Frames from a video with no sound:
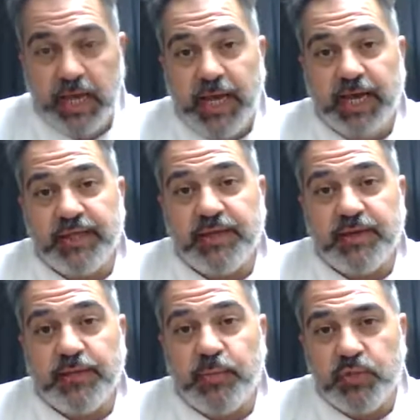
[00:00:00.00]
and the
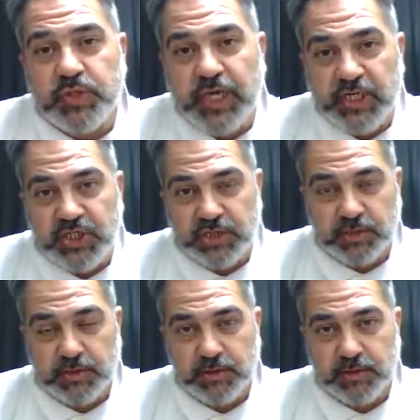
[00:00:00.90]
reputation
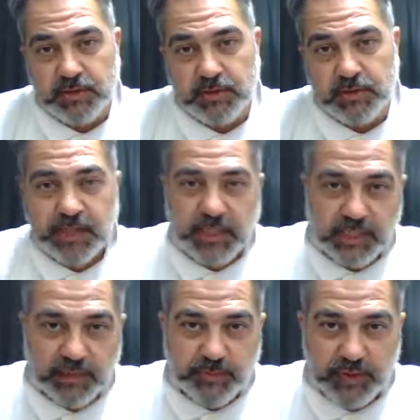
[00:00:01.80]

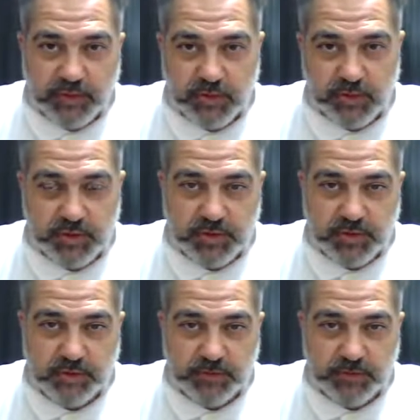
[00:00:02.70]
cannot be touched.